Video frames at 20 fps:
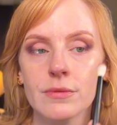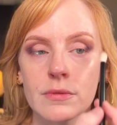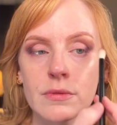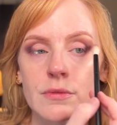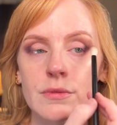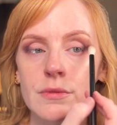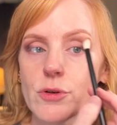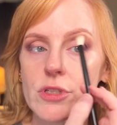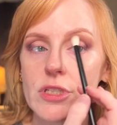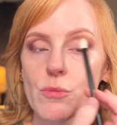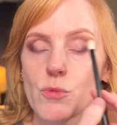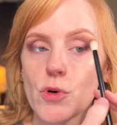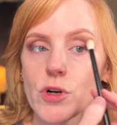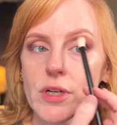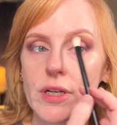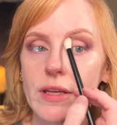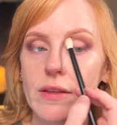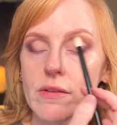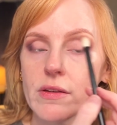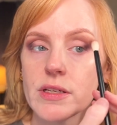Of course, I'm
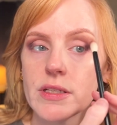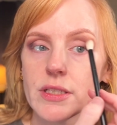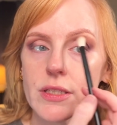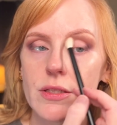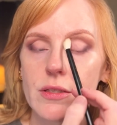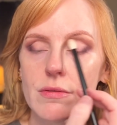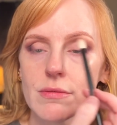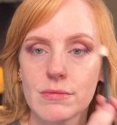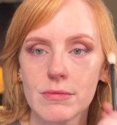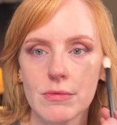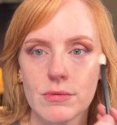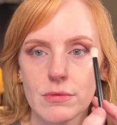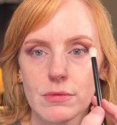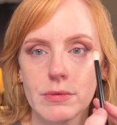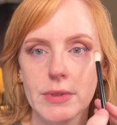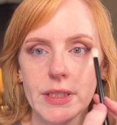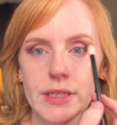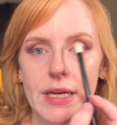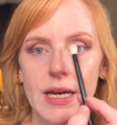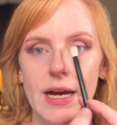working this
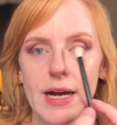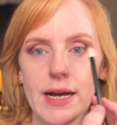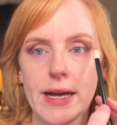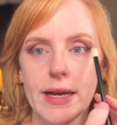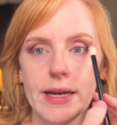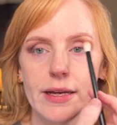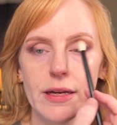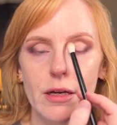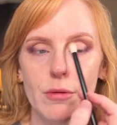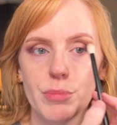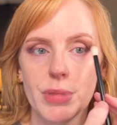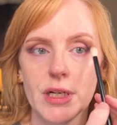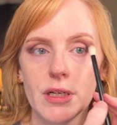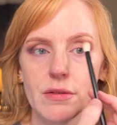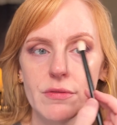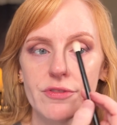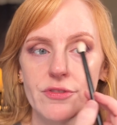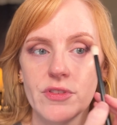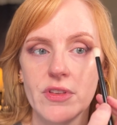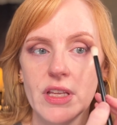really high
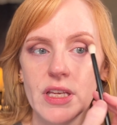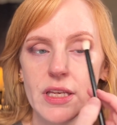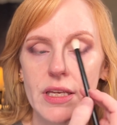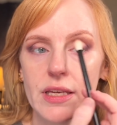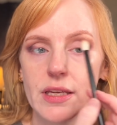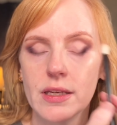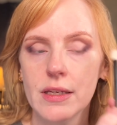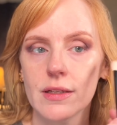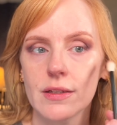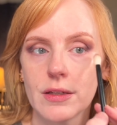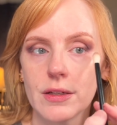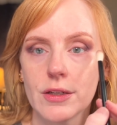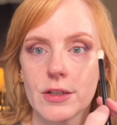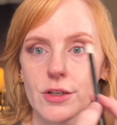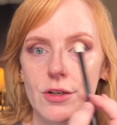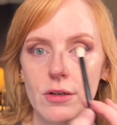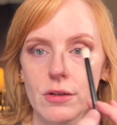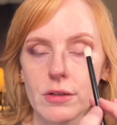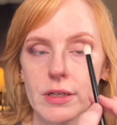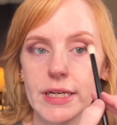above the
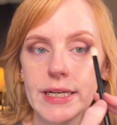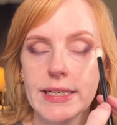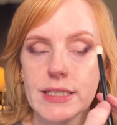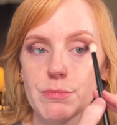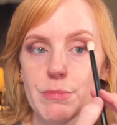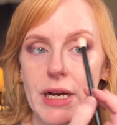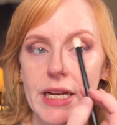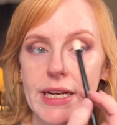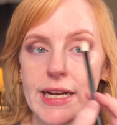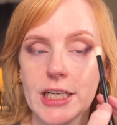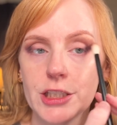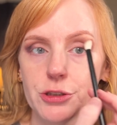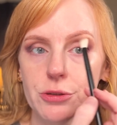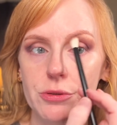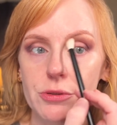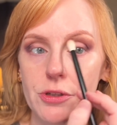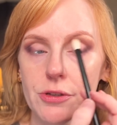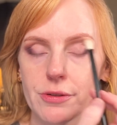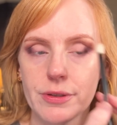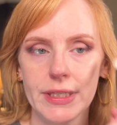crease, my natural
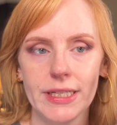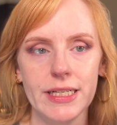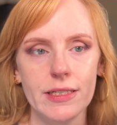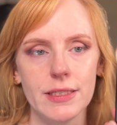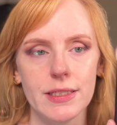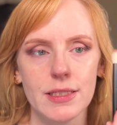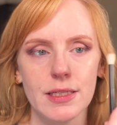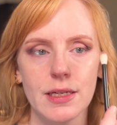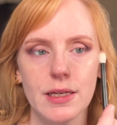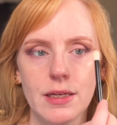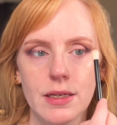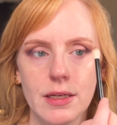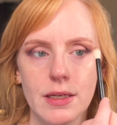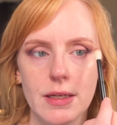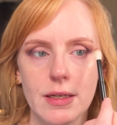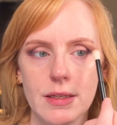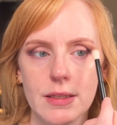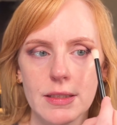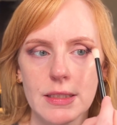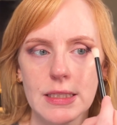crease,
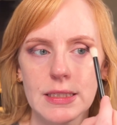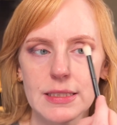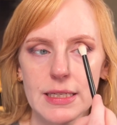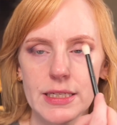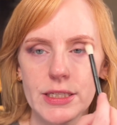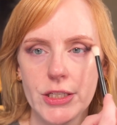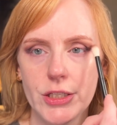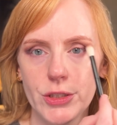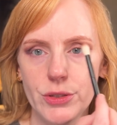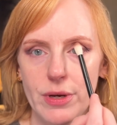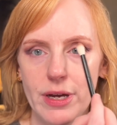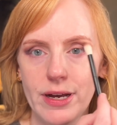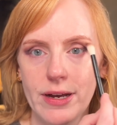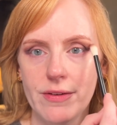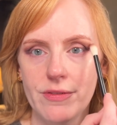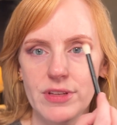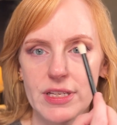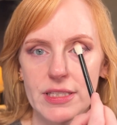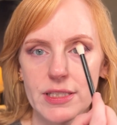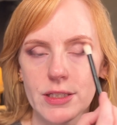since I do
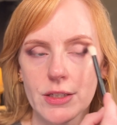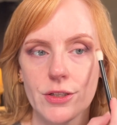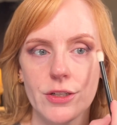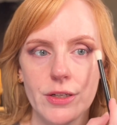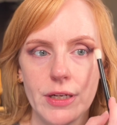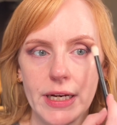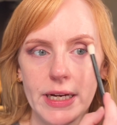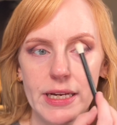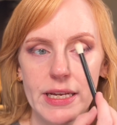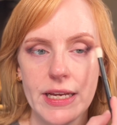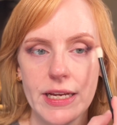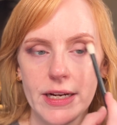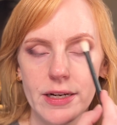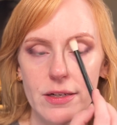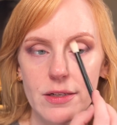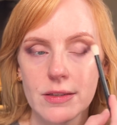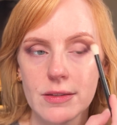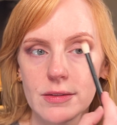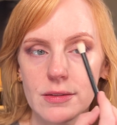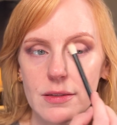have this hooding
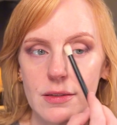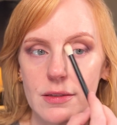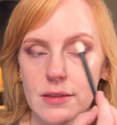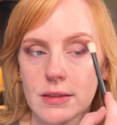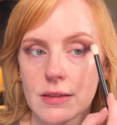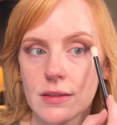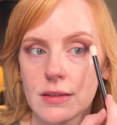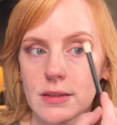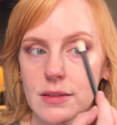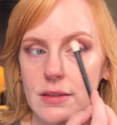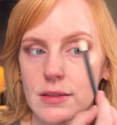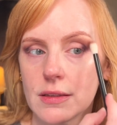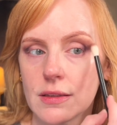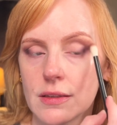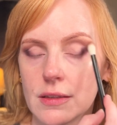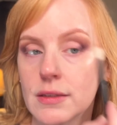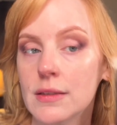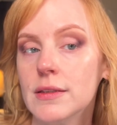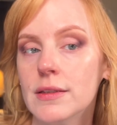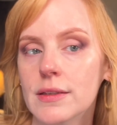here.
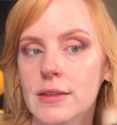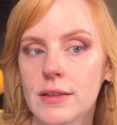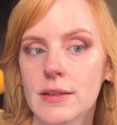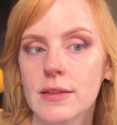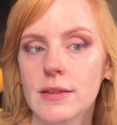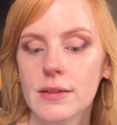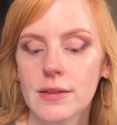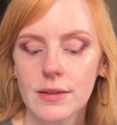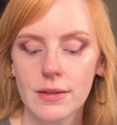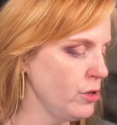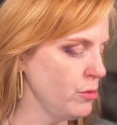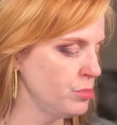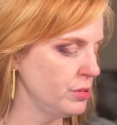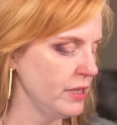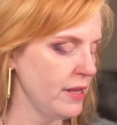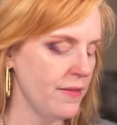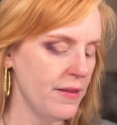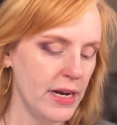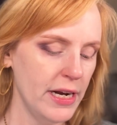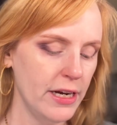I'm going to
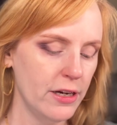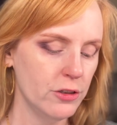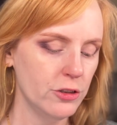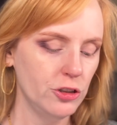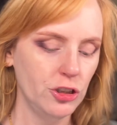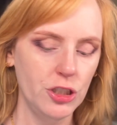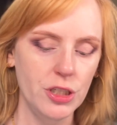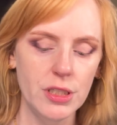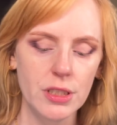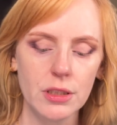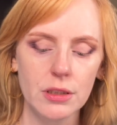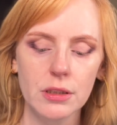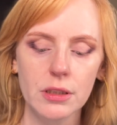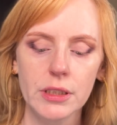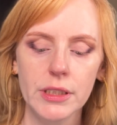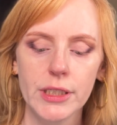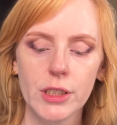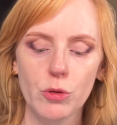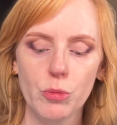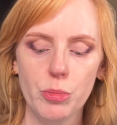blend that out just a
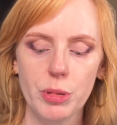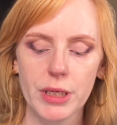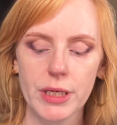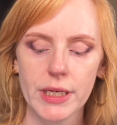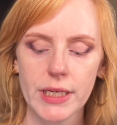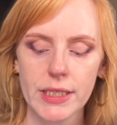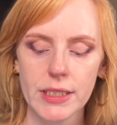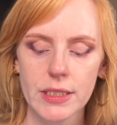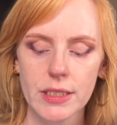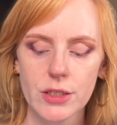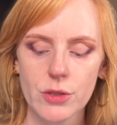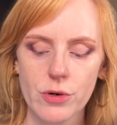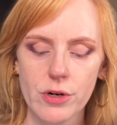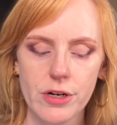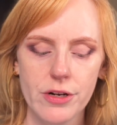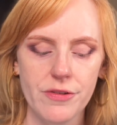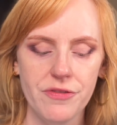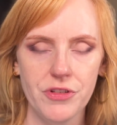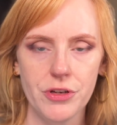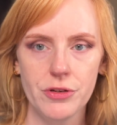little bit, sort of
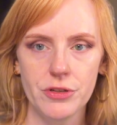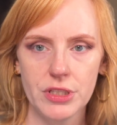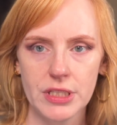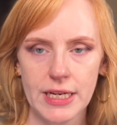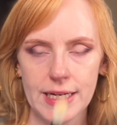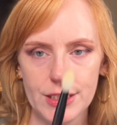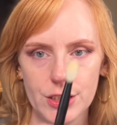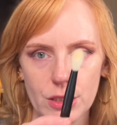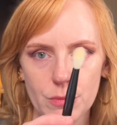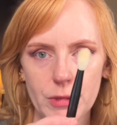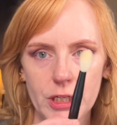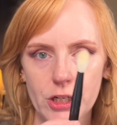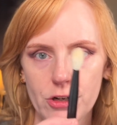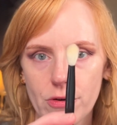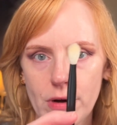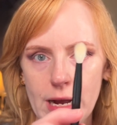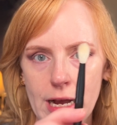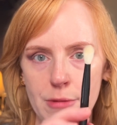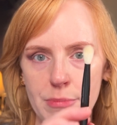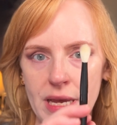diffuse that. So I'm going to
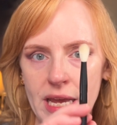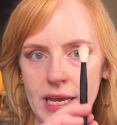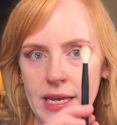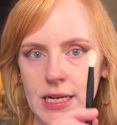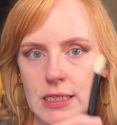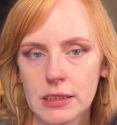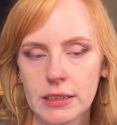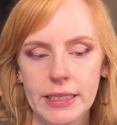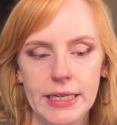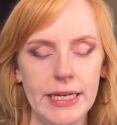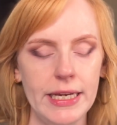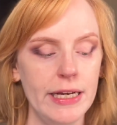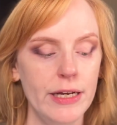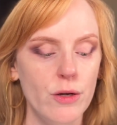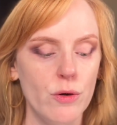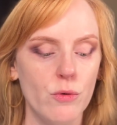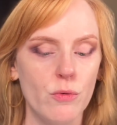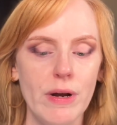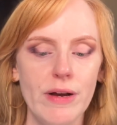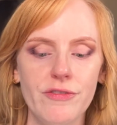grab a clean
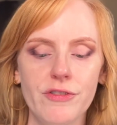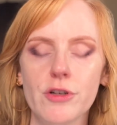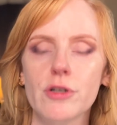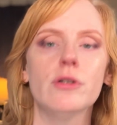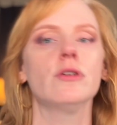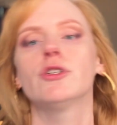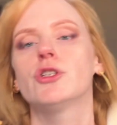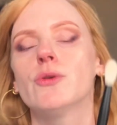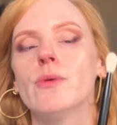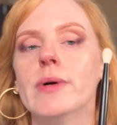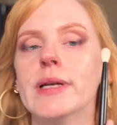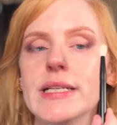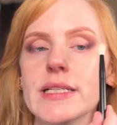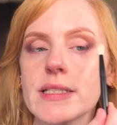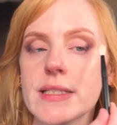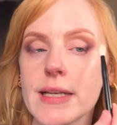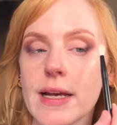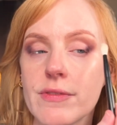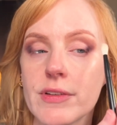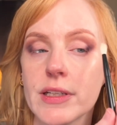Refer
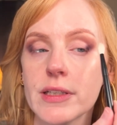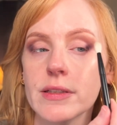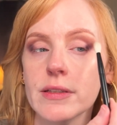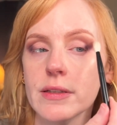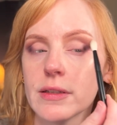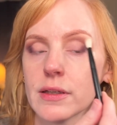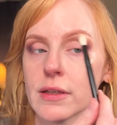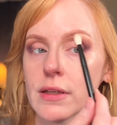27